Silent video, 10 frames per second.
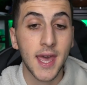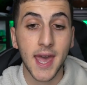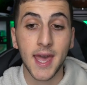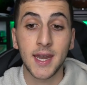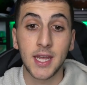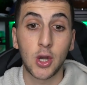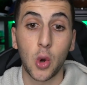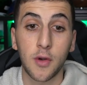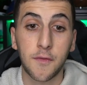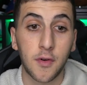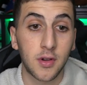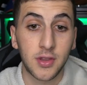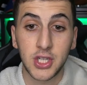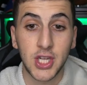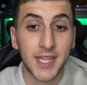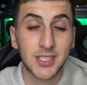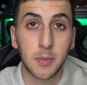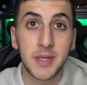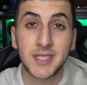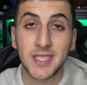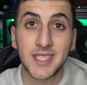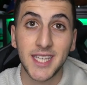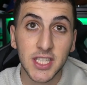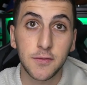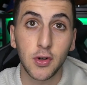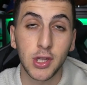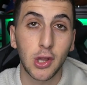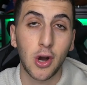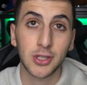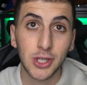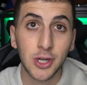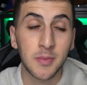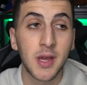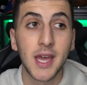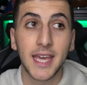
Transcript: And in order for the Jets to be successful in the long term,